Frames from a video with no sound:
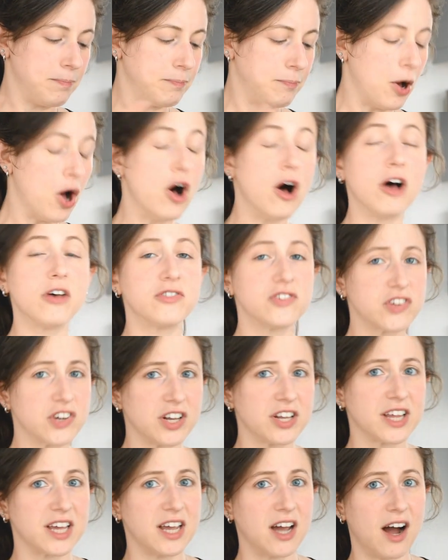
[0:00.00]

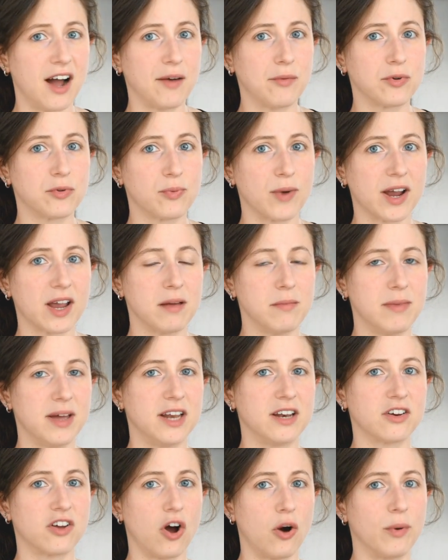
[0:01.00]
personally, I would
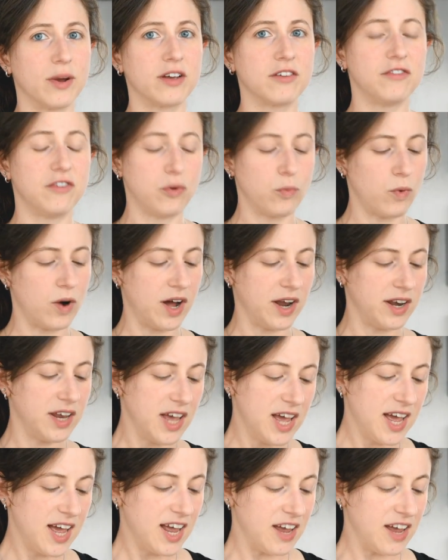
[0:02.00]
recommend going for one.